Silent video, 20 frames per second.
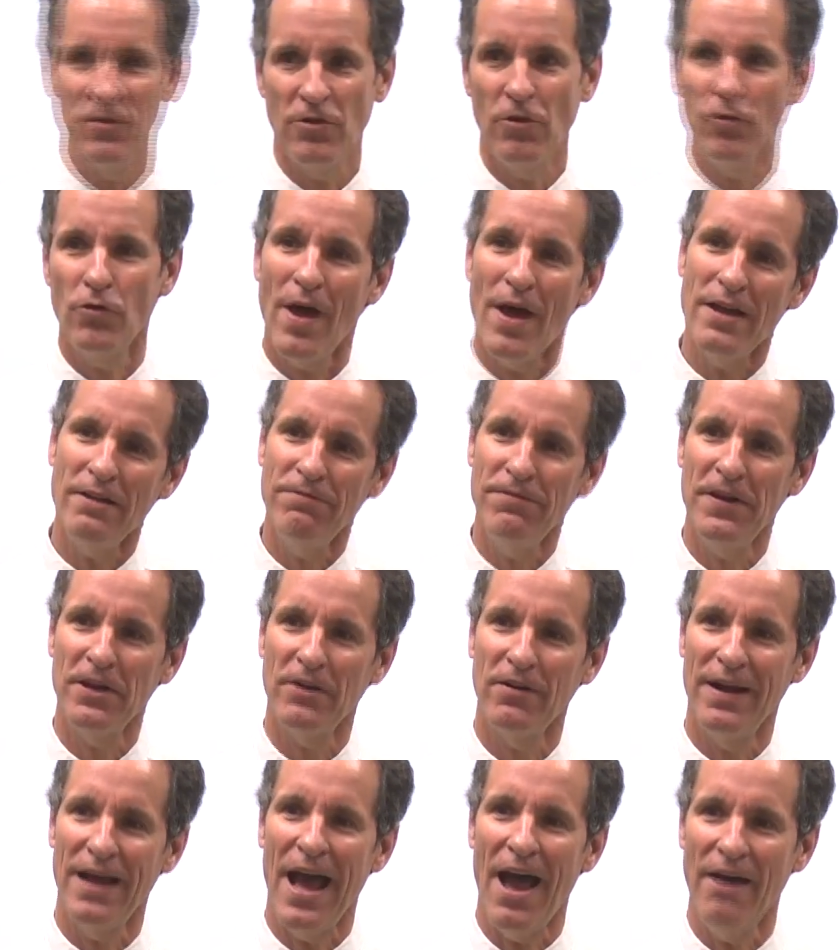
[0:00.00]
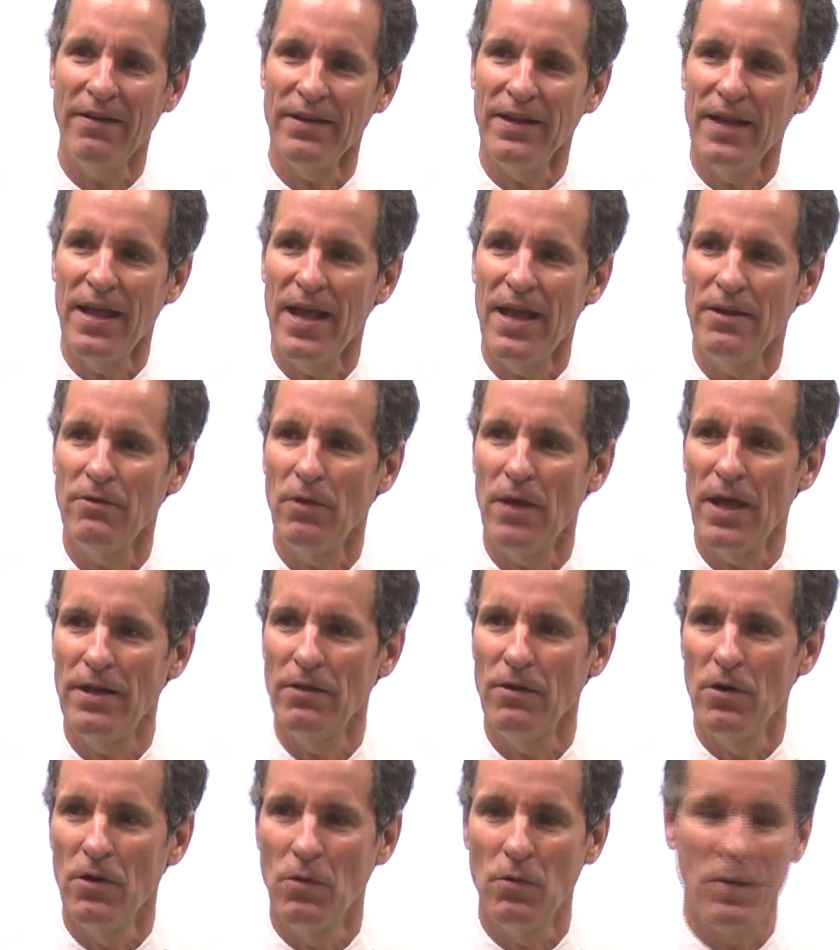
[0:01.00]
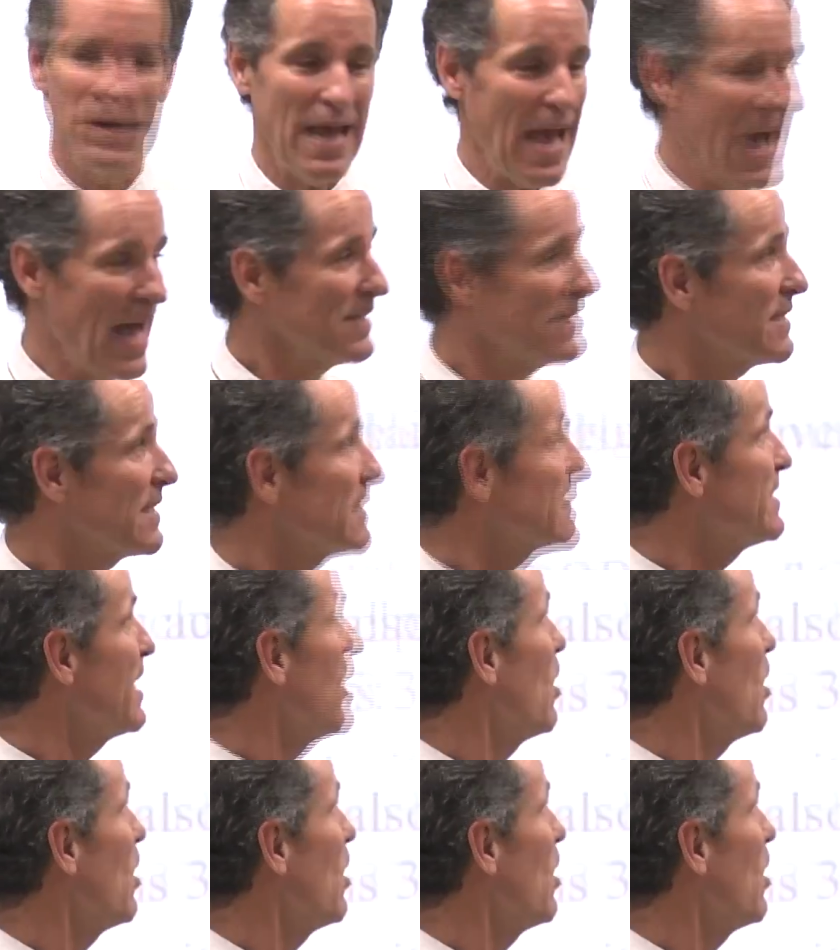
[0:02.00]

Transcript: So try to figure it out, and we ask His